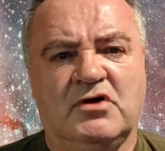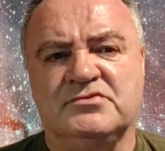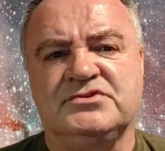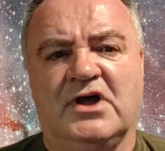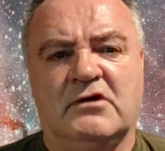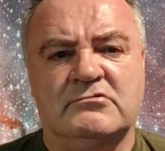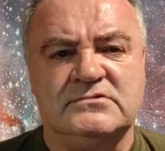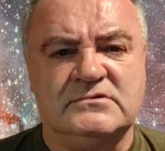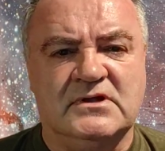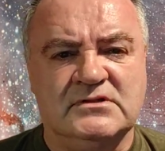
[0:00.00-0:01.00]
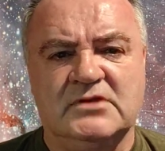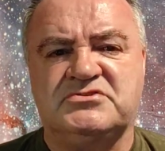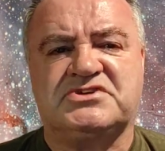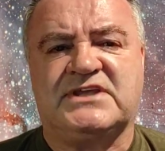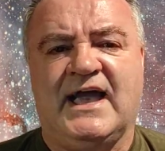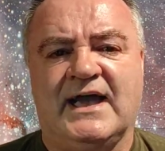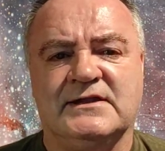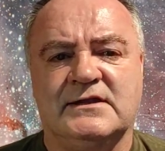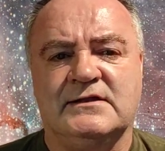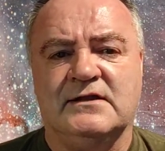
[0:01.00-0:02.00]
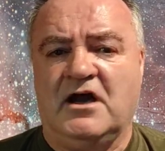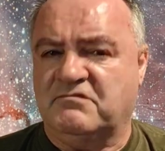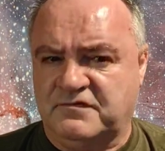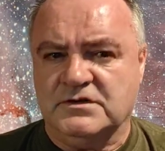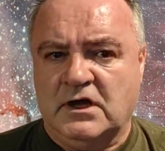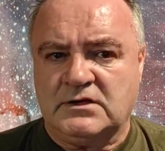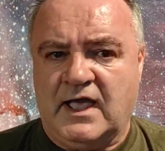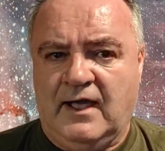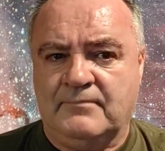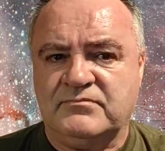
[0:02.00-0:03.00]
unknown, loose cannon vlogger